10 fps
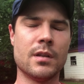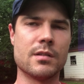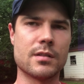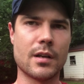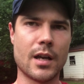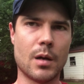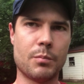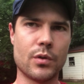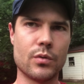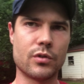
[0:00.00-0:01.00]
This is going to
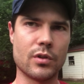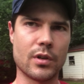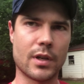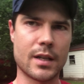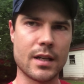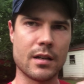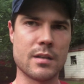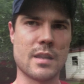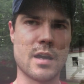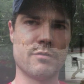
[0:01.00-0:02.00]
help you to get into that